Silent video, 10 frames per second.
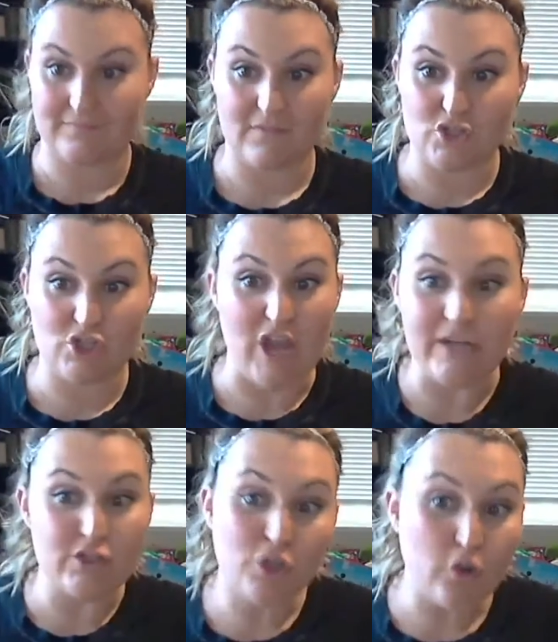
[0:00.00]

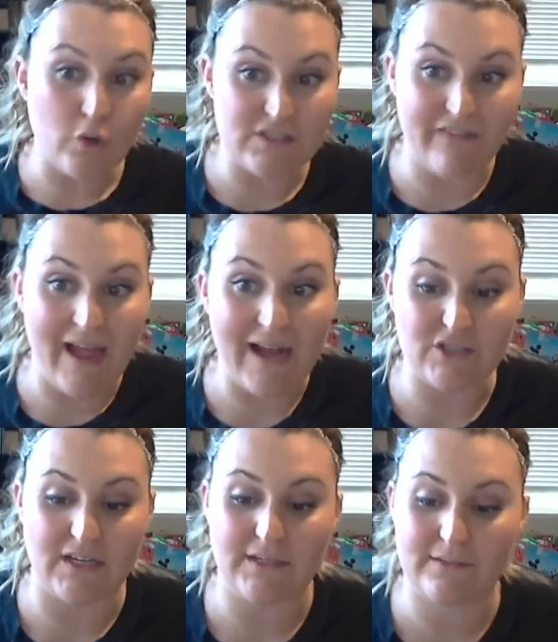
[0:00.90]
change your course of
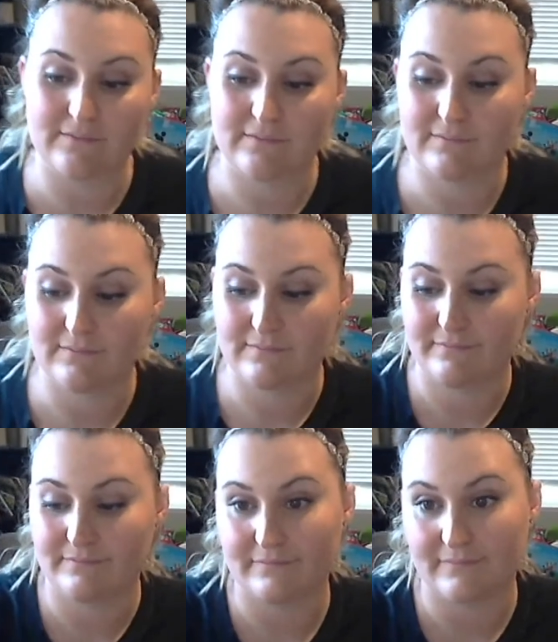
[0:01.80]
action.
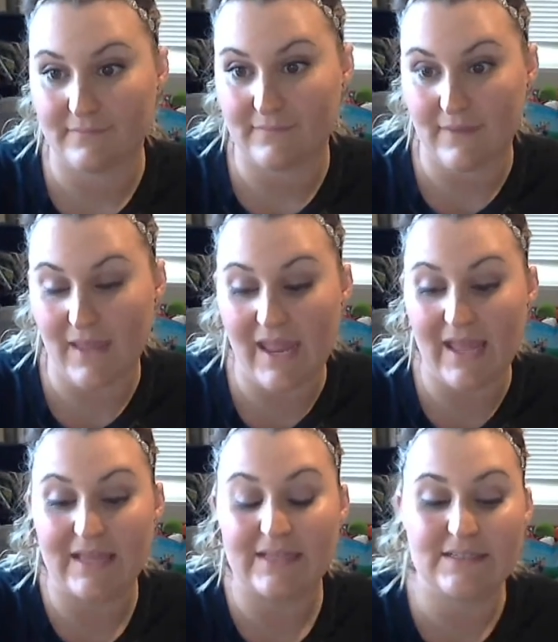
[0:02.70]

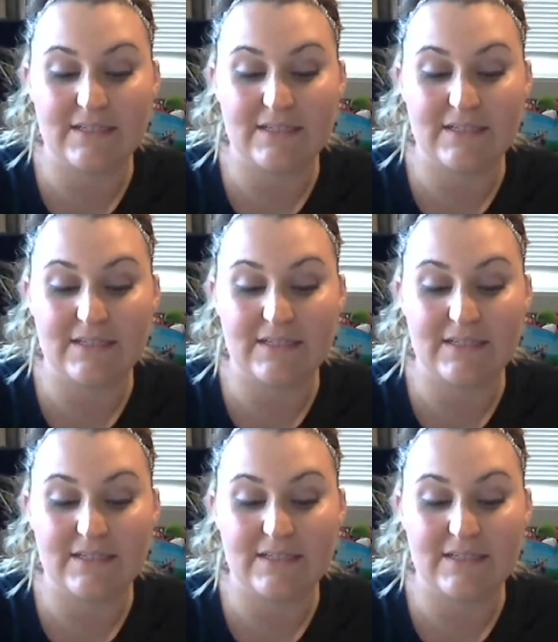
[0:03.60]
And